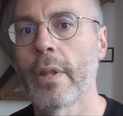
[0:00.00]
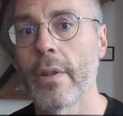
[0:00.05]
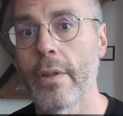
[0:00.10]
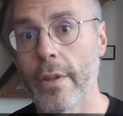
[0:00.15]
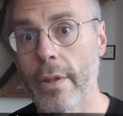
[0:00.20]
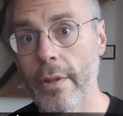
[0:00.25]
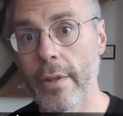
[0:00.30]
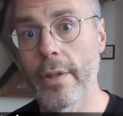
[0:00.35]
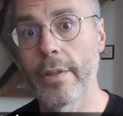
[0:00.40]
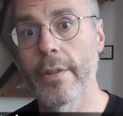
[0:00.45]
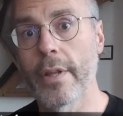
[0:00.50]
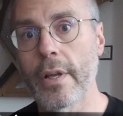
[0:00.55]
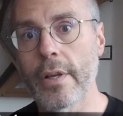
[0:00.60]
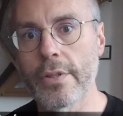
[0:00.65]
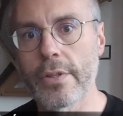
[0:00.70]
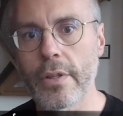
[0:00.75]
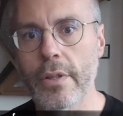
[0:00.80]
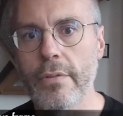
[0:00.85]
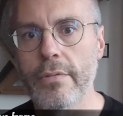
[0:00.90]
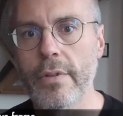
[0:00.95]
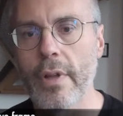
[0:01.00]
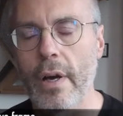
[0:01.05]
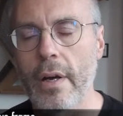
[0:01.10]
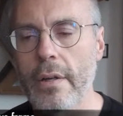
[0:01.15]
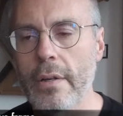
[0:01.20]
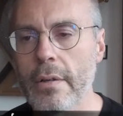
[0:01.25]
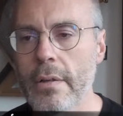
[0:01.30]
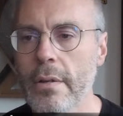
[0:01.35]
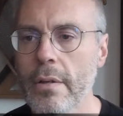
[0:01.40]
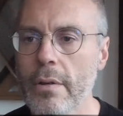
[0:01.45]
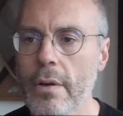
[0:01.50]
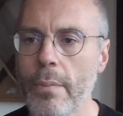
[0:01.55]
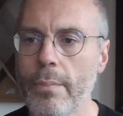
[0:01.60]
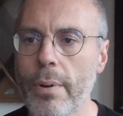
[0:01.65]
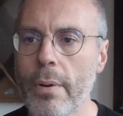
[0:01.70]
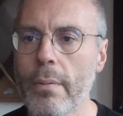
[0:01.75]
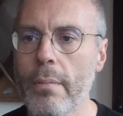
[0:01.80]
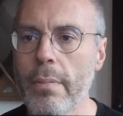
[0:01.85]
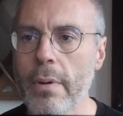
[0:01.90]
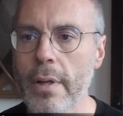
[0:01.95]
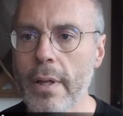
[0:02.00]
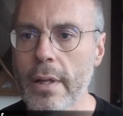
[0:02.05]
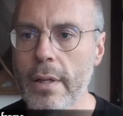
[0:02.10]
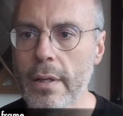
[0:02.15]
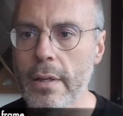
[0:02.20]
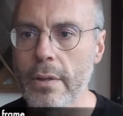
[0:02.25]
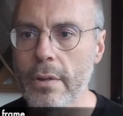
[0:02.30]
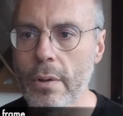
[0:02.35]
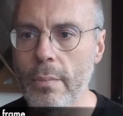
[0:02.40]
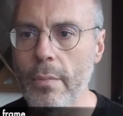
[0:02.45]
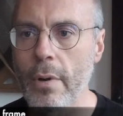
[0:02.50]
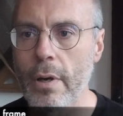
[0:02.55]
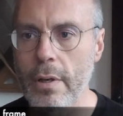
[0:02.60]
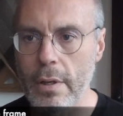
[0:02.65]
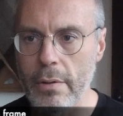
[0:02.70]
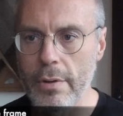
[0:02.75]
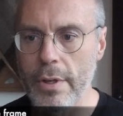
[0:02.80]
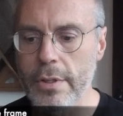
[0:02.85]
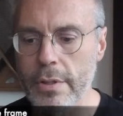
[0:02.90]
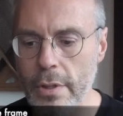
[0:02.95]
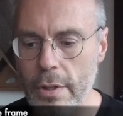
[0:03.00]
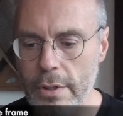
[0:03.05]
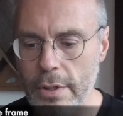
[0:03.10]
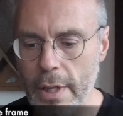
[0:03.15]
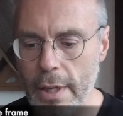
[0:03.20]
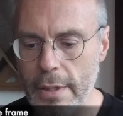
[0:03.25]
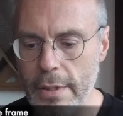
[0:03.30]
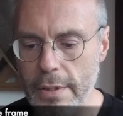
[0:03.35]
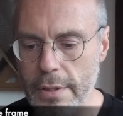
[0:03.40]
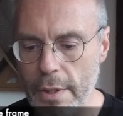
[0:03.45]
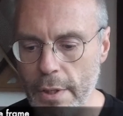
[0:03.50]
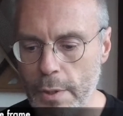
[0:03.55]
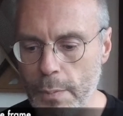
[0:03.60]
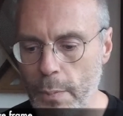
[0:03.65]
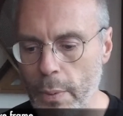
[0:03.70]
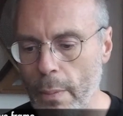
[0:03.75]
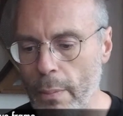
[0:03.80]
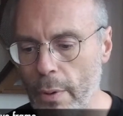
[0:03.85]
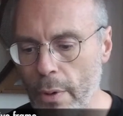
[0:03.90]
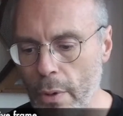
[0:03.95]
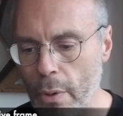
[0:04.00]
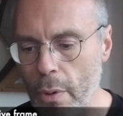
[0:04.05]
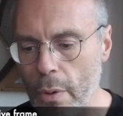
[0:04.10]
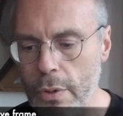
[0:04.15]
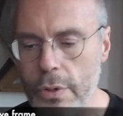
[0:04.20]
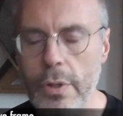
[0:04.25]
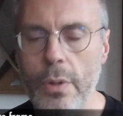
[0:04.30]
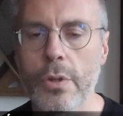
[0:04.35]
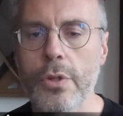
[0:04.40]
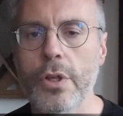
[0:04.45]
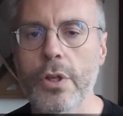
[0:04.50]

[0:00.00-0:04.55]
The other things that you've done are probably, your market research agency has probably also